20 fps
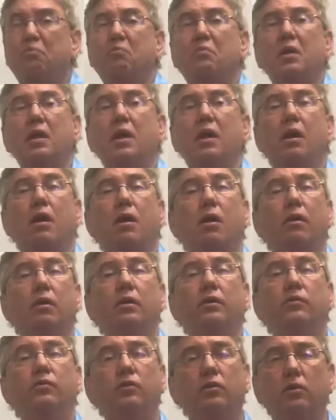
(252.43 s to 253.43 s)
in all
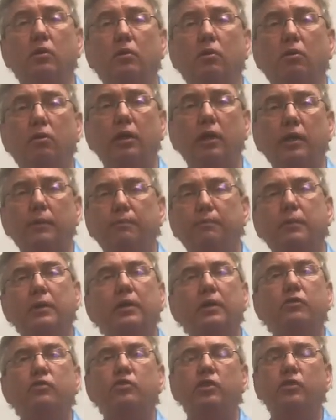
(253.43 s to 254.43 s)
his glory, but
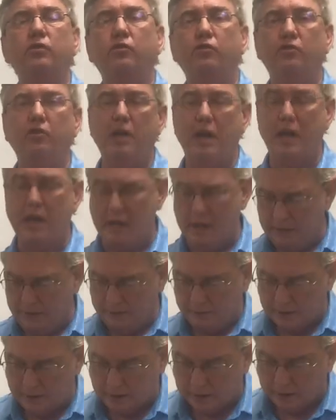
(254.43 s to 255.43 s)
it's just
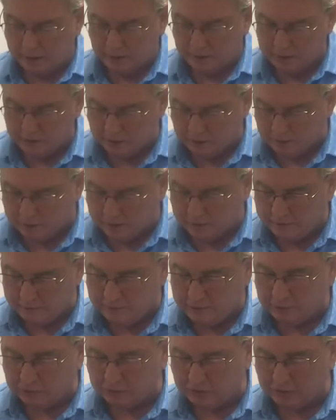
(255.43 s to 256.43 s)
standing there. You don't
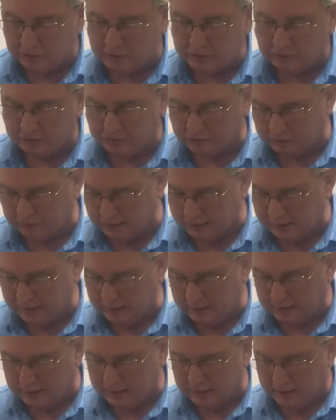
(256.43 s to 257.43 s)
even see a
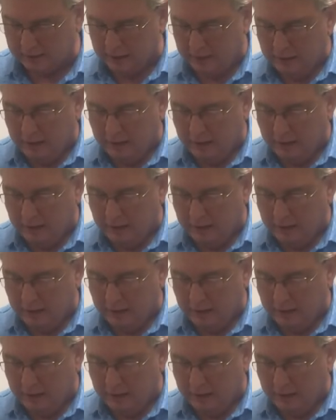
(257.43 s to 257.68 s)
sling.